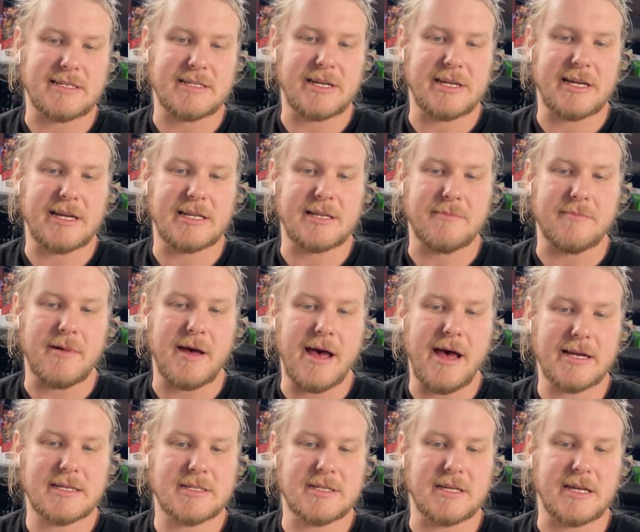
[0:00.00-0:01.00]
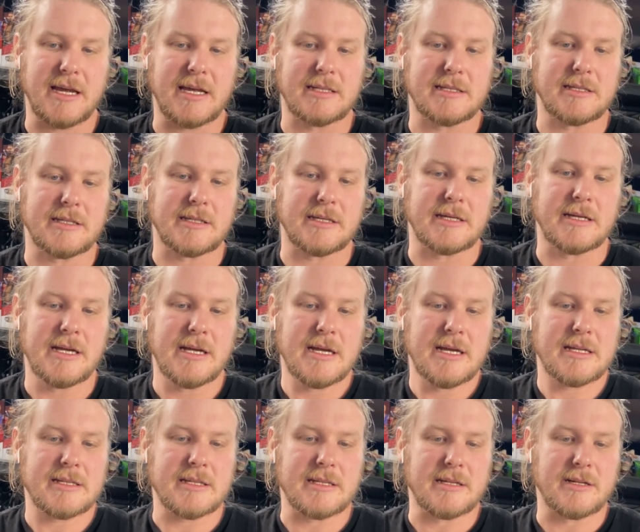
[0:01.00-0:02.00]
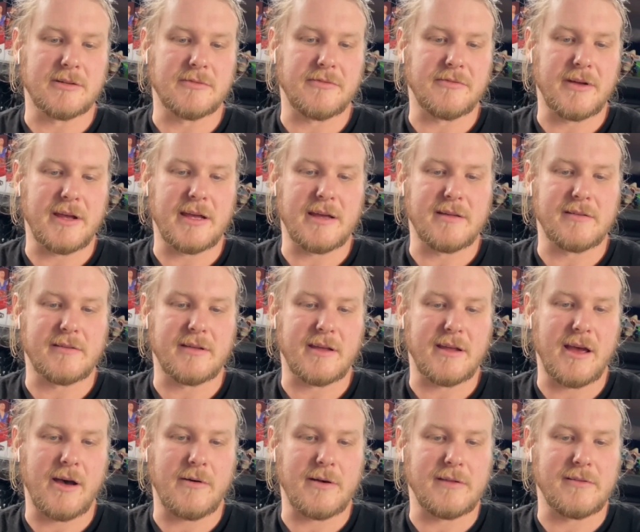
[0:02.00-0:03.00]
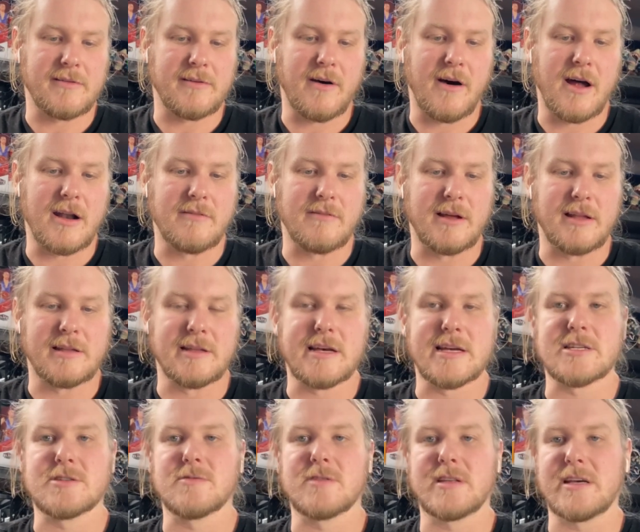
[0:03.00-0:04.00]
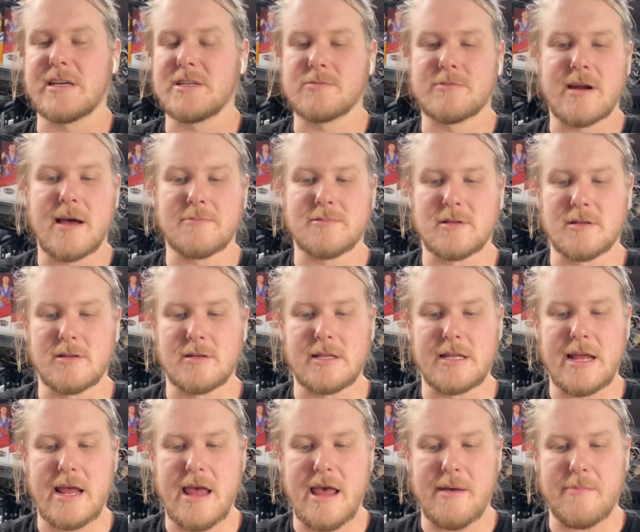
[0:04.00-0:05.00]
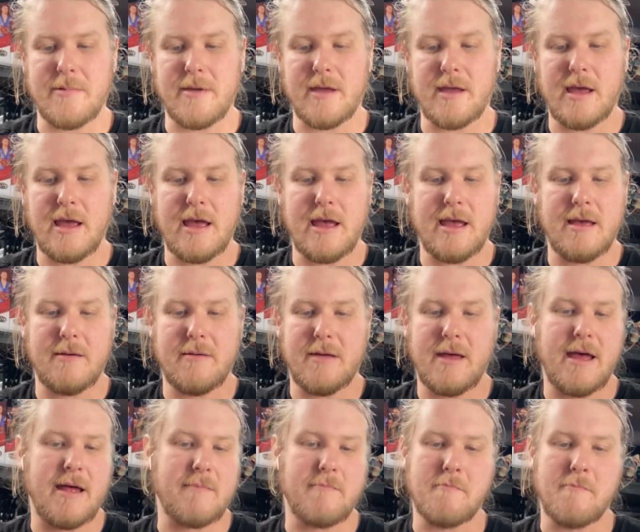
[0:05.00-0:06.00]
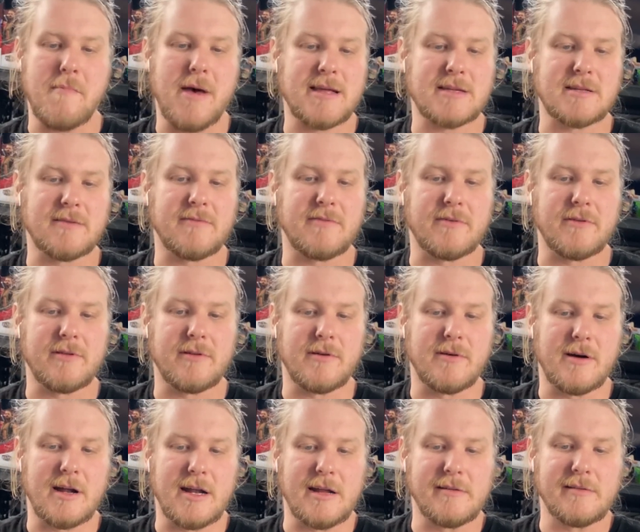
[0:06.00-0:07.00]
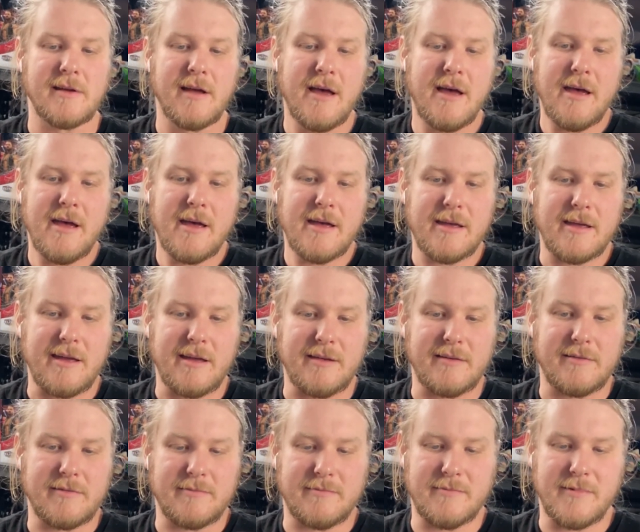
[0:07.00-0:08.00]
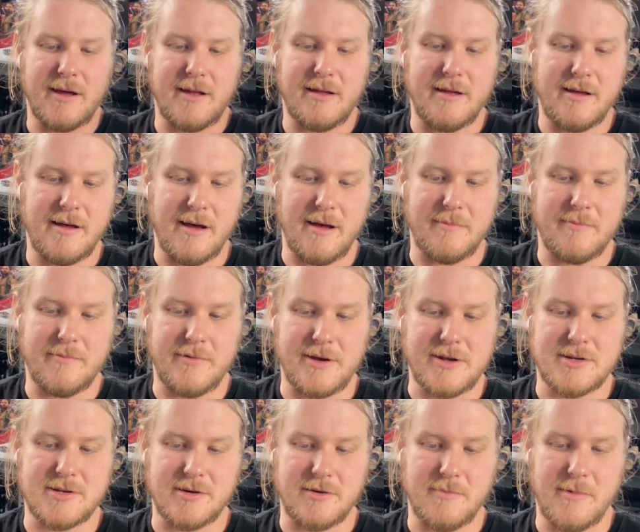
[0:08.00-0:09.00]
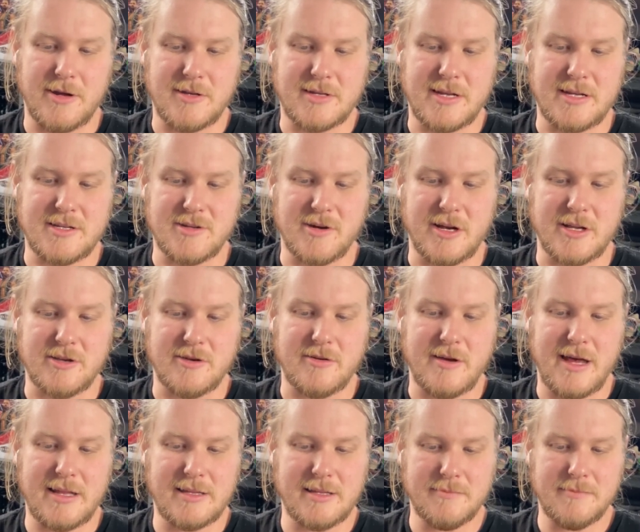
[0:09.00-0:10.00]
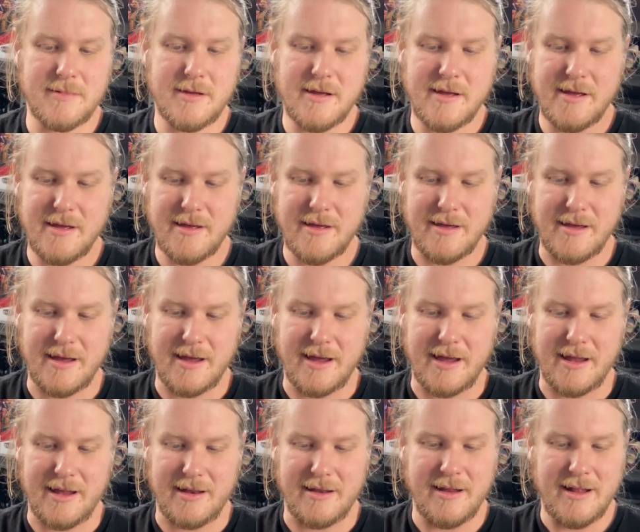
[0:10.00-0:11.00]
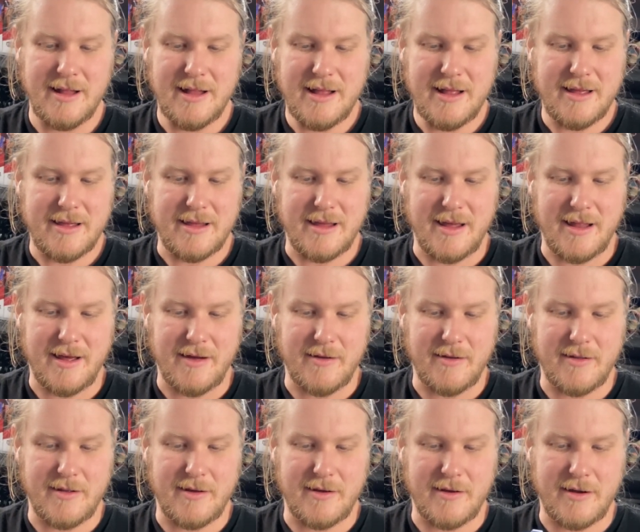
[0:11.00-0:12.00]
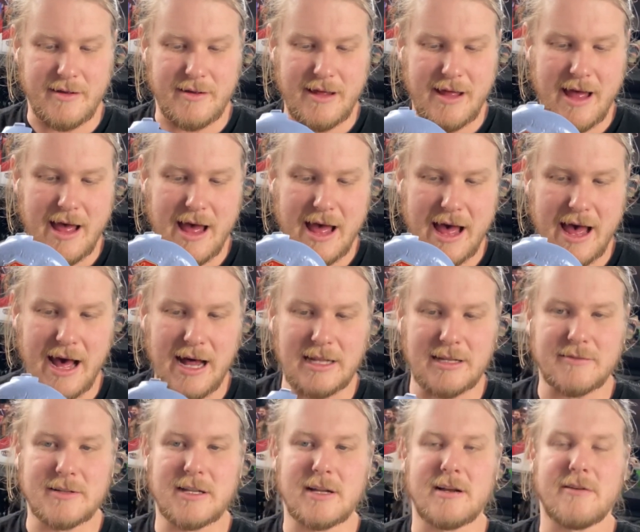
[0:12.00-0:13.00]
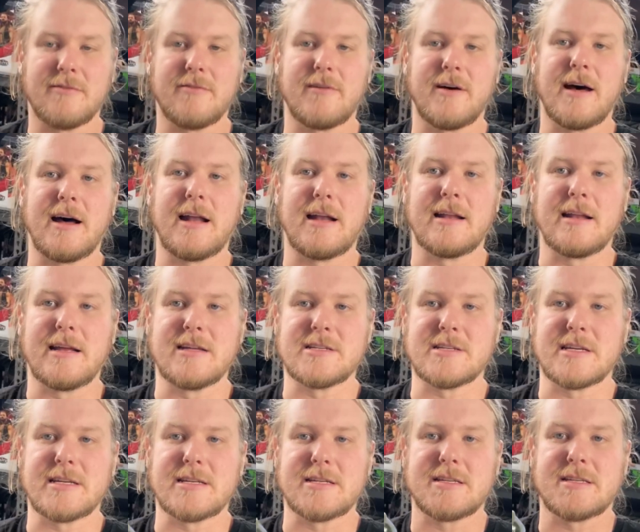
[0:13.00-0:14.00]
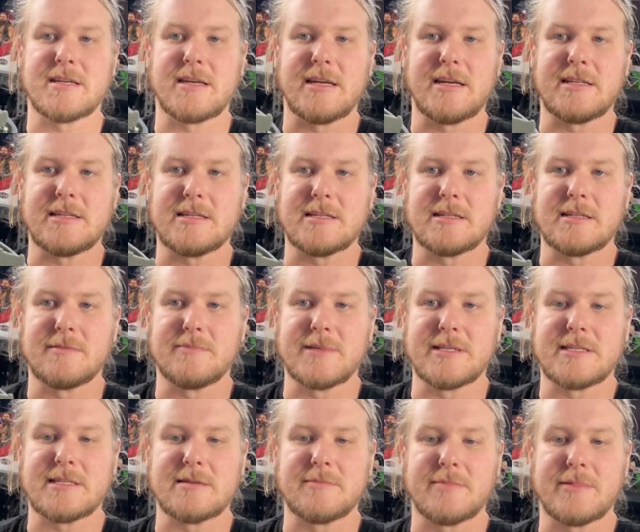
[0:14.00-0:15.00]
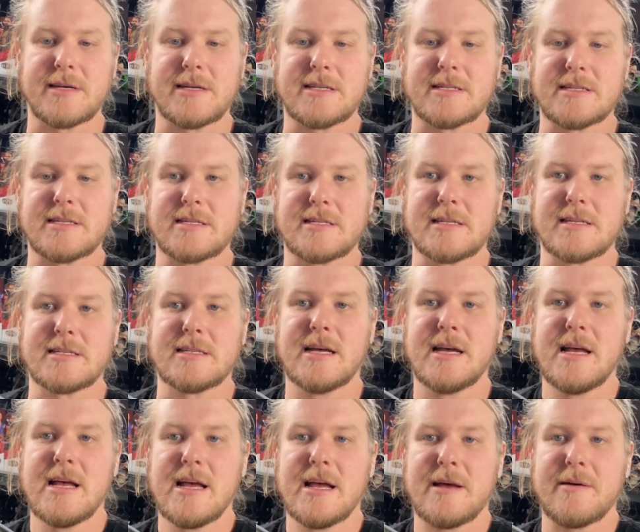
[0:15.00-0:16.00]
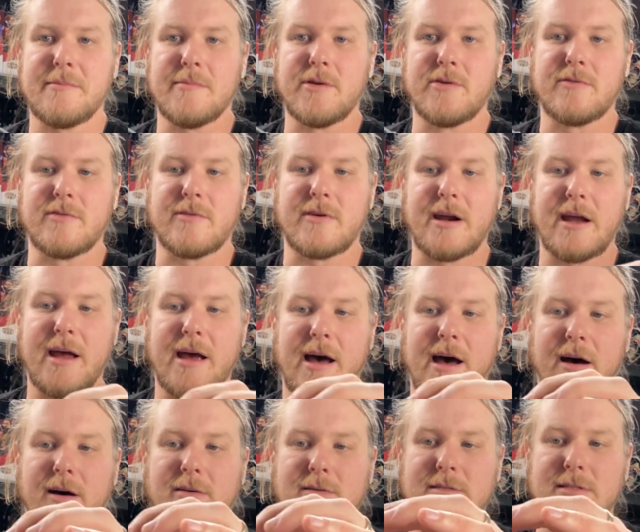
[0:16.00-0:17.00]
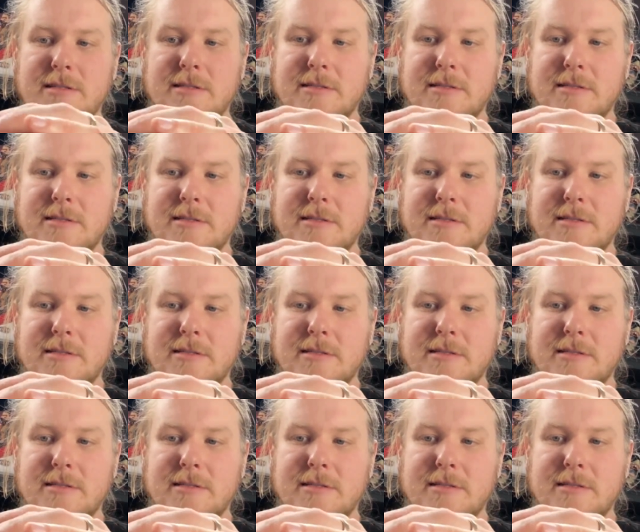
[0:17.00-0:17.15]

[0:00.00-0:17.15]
So you get the Max, you get the little figures that go inside of it. And these were absolutely epic and massive through the 90s. Kids, I'm pretty sure most kids I knew had them. And yeah, they were a hell of a lot of fun. And as you can see, there's little bits and pieces that move around.